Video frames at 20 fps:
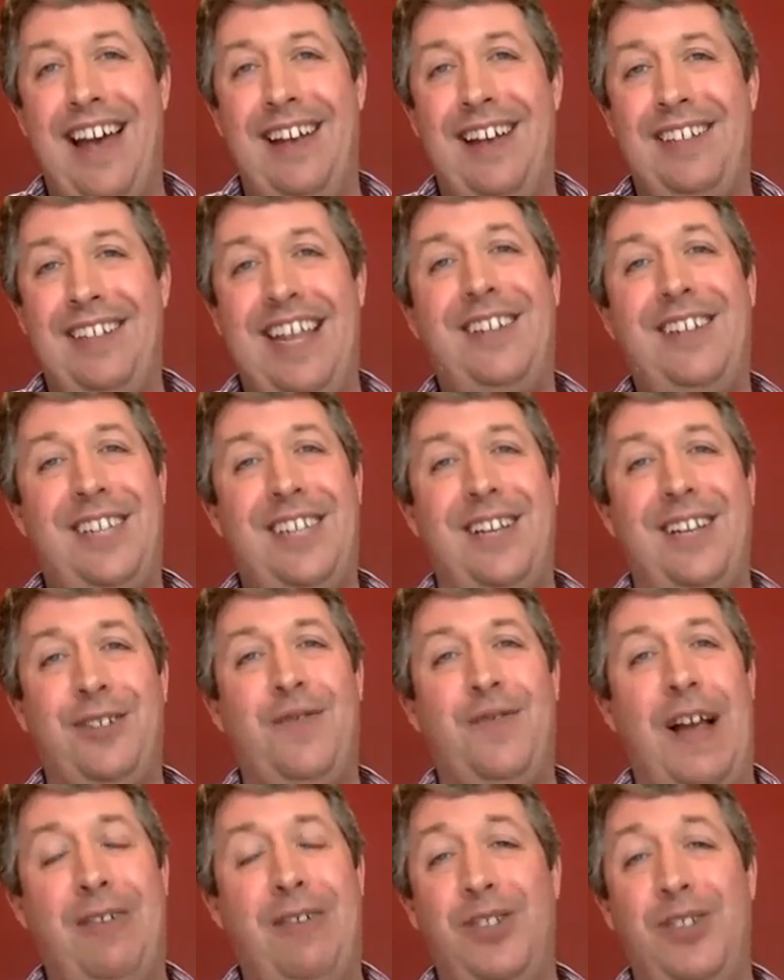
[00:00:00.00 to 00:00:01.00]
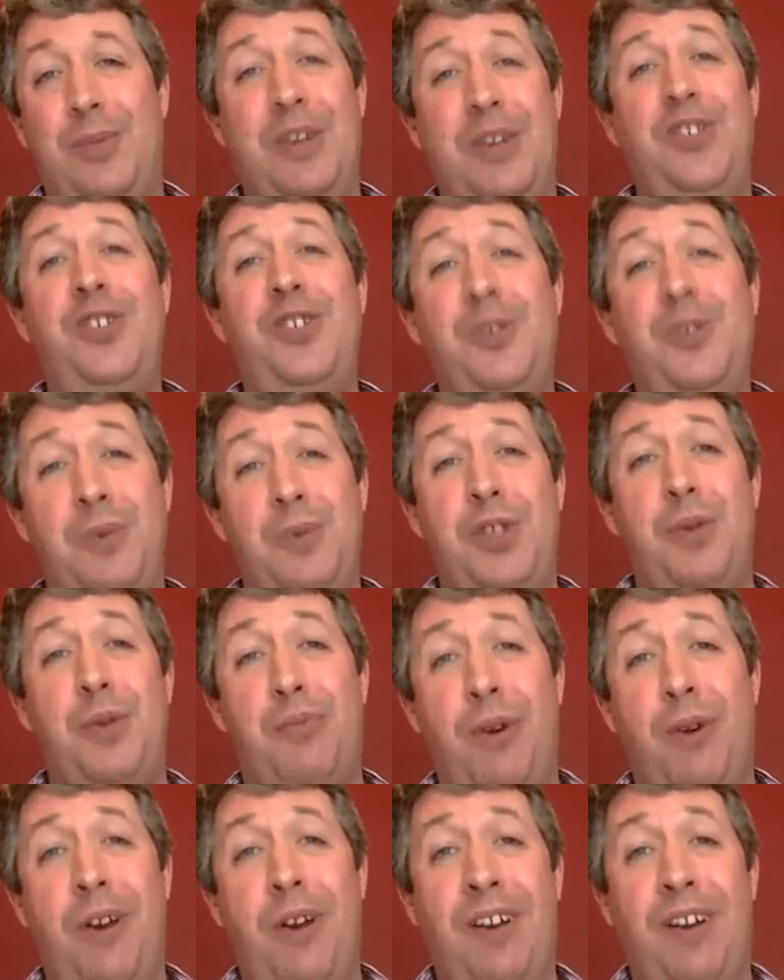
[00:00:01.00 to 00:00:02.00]
testing has found some issues with your
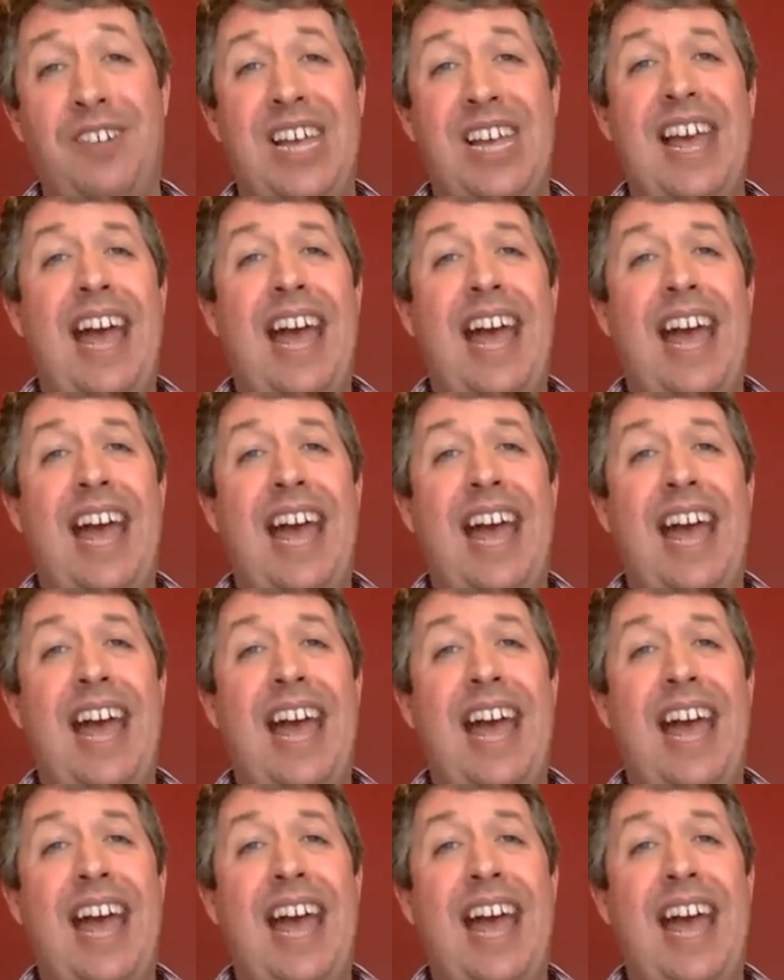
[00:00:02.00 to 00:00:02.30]
product.